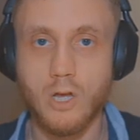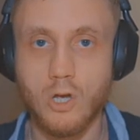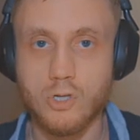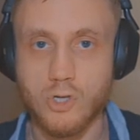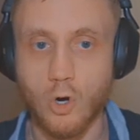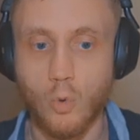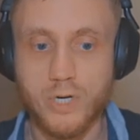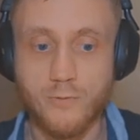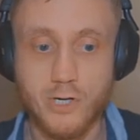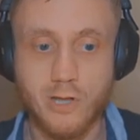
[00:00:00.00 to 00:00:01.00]
So when
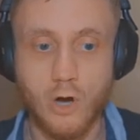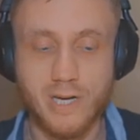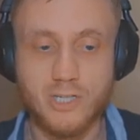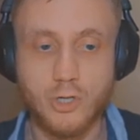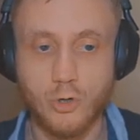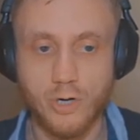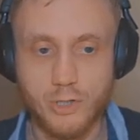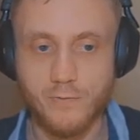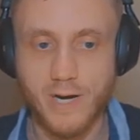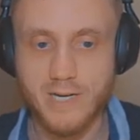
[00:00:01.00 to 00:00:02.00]
you first log into your
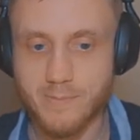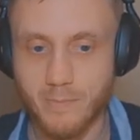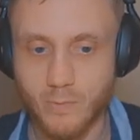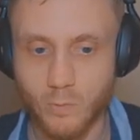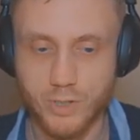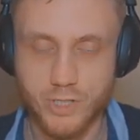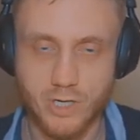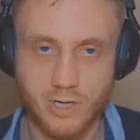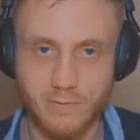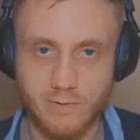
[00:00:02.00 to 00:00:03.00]
interface, we're just
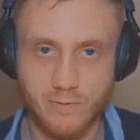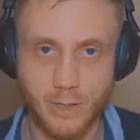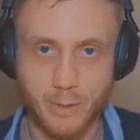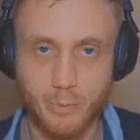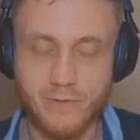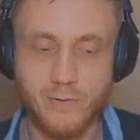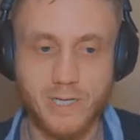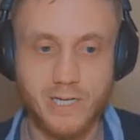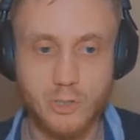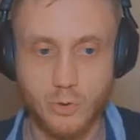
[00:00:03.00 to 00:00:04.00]
going to cover very
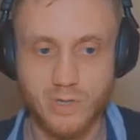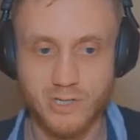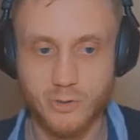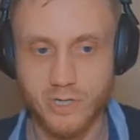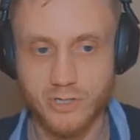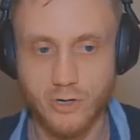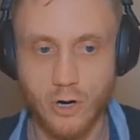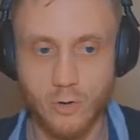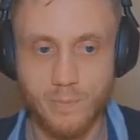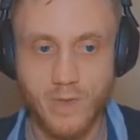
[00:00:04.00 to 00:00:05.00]
briefly two things you need to
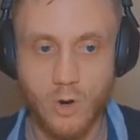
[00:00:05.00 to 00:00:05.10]
know.